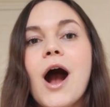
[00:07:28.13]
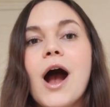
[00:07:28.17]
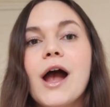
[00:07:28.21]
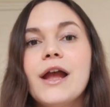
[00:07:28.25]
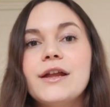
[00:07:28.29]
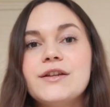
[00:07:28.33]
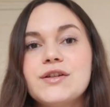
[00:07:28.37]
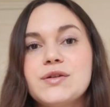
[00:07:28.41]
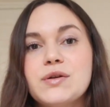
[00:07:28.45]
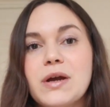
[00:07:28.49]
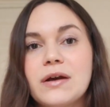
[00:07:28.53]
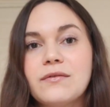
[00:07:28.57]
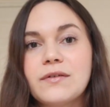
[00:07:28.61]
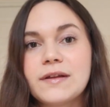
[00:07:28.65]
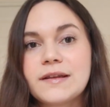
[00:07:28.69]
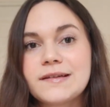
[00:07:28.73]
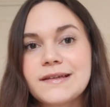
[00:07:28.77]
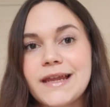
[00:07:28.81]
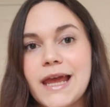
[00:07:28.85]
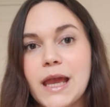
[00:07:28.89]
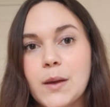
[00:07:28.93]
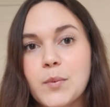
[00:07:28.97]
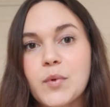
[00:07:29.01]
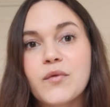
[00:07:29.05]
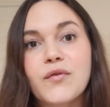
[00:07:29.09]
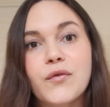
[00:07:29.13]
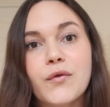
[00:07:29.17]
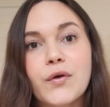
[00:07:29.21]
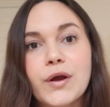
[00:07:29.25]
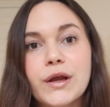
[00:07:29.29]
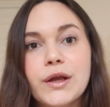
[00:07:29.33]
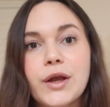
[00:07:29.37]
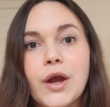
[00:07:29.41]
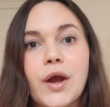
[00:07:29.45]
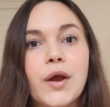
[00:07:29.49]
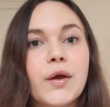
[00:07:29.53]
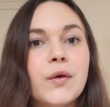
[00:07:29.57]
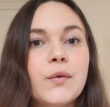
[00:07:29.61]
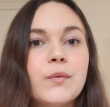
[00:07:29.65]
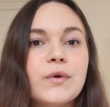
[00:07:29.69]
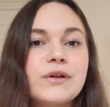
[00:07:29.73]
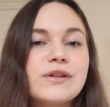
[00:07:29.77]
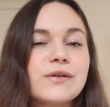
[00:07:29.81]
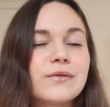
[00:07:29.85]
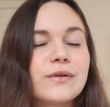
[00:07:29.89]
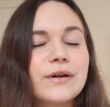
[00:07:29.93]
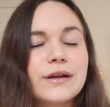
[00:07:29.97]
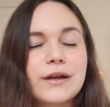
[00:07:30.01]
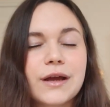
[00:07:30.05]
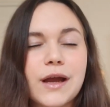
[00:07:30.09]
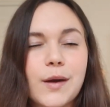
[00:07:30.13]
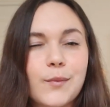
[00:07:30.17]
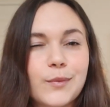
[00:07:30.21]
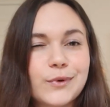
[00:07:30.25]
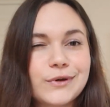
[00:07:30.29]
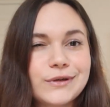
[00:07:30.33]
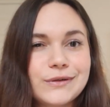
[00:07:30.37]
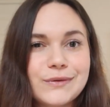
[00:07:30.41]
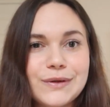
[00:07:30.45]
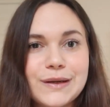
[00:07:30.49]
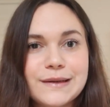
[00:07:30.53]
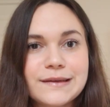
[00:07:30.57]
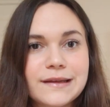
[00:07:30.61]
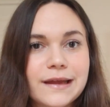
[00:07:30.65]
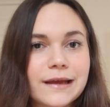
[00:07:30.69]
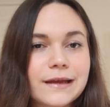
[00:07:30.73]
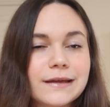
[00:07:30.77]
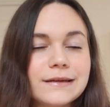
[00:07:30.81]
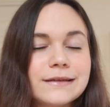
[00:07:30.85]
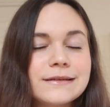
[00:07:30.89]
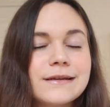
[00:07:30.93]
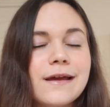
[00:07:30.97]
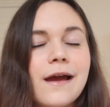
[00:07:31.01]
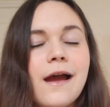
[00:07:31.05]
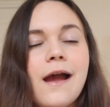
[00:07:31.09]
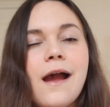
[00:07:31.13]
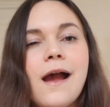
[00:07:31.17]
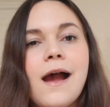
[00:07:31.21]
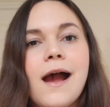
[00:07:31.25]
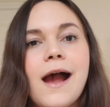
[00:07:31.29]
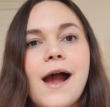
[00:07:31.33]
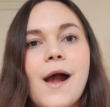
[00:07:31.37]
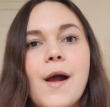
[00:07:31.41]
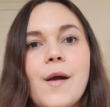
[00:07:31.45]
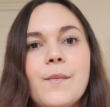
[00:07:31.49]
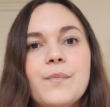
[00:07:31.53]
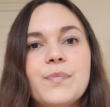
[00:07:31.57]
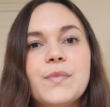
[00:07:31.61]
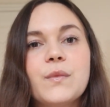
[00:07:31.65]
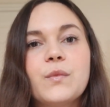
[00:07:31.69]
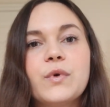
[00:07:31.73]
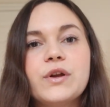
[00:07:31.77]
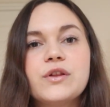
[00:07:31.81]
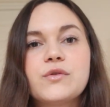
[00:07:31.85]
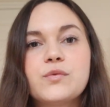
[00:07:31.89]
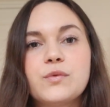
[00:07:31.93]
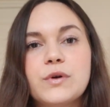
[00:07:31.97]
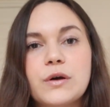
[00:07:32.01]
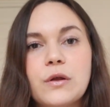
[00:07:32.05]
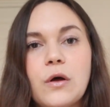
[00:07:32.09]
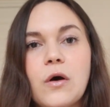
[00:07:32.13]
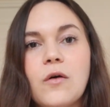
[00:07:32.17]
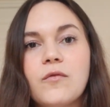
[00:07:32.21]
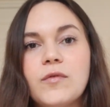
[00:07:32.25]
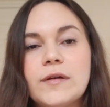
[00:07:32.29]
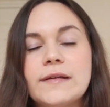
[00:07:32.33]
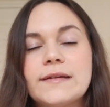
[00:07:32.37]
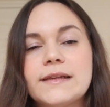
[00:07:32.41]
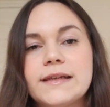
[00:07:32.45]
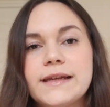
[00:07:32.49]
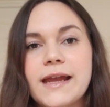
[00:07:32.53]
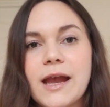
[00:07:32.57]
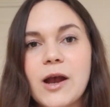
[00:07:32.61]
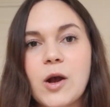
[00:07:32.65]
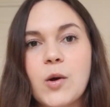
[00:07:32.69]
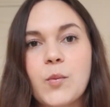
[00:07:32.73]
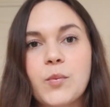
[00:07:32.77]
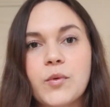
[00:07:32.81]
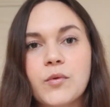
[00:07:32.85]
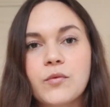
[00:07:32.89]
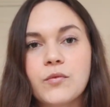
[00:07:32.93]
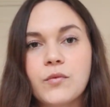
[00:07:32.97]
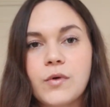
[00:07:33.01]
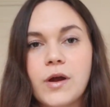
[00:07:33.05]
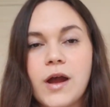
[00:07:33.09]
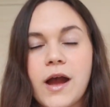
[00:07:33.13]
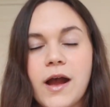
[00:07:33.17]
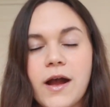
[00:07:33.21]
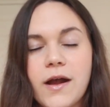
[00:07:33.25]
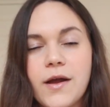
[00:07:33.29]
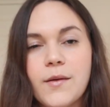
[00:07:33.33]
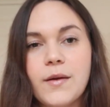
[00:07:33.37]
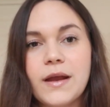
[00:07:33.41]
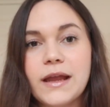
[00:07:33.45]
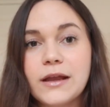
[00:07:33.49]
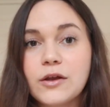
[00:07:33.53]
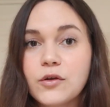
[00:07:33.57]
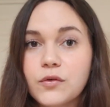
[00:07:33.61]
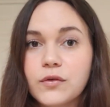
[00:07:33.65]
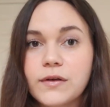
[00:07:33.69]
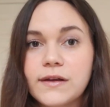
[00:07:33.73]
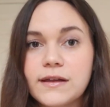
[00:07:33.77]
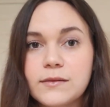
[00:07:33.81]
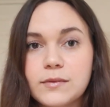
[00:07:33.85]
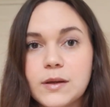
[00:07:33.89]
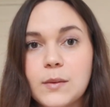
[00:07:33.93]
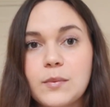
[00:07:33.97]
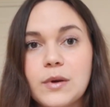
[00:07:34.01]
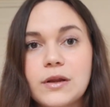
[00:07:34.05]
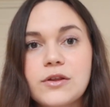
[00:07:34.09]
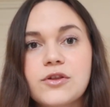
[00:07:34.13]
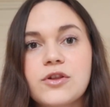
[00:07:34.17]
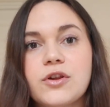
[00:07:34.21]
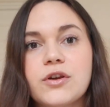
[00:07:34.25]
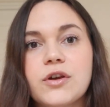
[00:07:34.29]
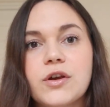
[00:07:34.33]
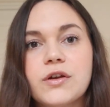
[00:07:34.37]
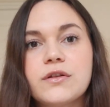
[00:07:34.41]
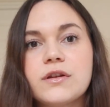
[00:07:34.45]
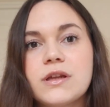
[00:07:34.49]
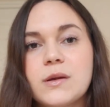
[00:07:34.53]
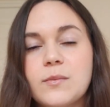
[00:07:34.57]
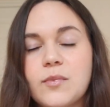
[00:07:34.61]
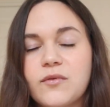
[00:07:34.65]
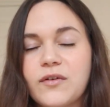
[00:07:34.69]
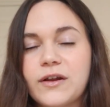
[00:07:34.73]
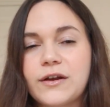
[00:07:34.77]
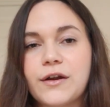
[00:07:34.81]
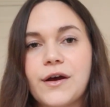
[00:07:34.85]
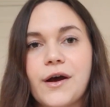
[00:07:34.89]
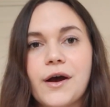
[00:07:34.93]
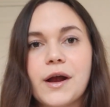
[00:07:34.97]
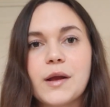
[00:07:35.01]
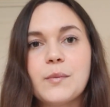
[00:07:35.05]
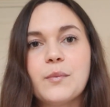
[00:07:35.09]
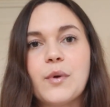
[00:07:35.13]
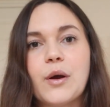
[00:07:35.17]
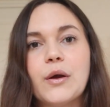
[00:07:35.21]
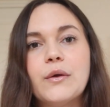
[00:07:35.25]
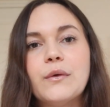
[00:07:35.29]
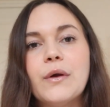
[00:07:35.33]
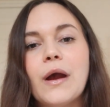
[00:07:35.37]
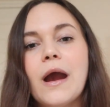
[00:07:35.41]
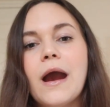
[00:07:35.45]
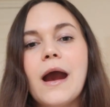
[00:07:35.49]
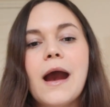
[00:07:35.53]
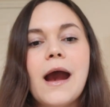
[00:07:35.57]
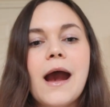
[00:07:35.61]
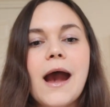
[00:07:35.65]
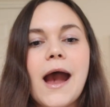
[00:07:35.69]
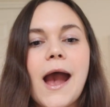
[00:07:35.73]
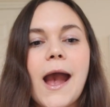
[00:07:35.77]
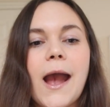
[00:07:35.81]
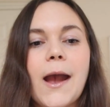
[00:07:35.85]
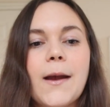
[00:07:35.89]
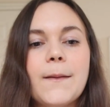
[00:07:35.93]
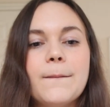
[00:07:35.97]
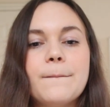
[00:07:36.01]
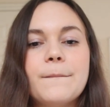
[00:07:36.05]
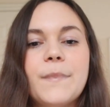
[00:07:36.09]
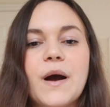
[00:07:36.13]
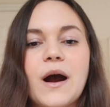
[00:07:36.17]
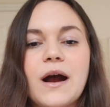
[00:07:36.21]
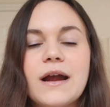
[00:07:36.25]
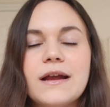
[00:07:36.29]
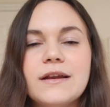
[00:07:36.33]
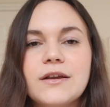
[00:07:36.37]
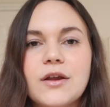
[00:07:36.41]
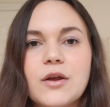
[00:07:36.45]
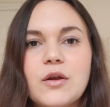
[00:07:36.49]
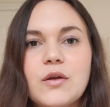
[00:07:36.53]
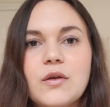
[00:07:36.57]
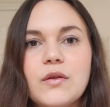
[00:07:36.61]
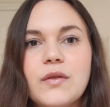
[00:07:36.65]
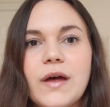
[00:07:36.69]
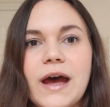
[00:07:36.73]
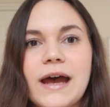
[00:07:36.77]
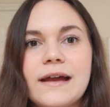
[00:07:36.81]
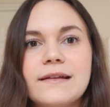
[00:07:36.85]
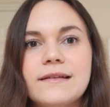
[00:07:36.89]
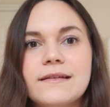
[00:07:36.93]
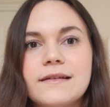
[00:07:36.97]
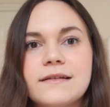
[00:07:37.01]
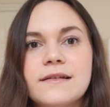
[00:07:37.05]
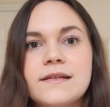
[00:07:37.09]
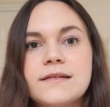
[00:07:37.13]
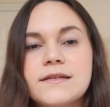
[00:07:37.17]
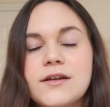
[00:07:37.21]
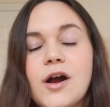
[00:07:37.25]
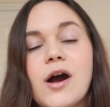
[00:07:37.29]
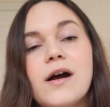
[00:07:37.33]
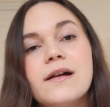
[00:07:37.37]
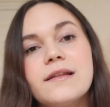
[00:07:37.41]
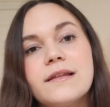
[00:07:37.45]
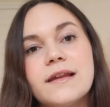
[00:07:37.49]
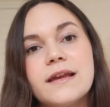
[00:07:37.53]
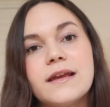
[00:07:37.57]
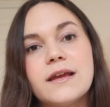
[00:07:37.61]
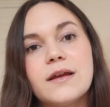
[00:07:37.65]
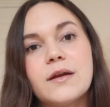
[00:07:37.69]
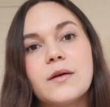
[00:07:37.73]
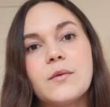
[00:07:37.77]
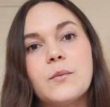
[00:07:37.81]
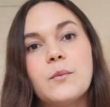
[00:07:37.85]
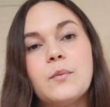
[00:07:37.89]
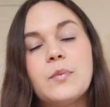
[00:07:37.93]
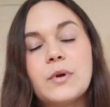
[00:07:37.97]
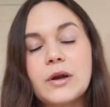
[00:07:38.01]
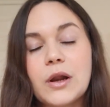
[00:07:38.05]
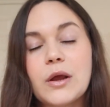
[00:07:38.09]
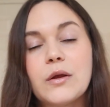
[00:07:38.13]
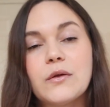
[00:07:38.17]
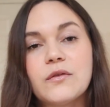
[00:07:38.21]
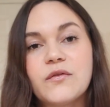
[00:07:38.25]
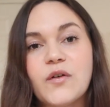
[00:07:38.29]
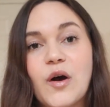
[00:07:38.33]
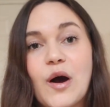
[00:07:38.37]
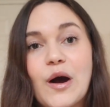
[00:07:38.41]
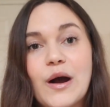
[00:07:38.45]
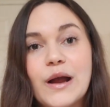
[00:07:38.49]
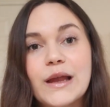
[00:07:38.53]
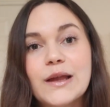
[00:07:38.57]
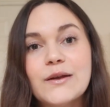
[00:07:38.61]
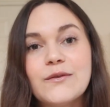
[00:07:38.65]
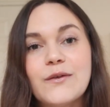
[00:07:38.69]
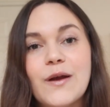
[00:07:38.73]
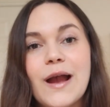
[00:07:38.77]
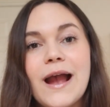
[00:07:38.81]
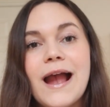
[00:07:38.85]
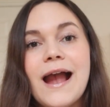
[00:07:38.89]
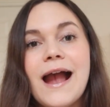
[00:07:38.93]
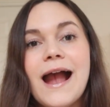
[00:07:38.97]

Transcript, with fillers: I do have a snack before I go, which I'm going to come on to in a second, um, which will obviously help Uh, increase my blood sugar to prevent a hypo, um, but I know that starting below five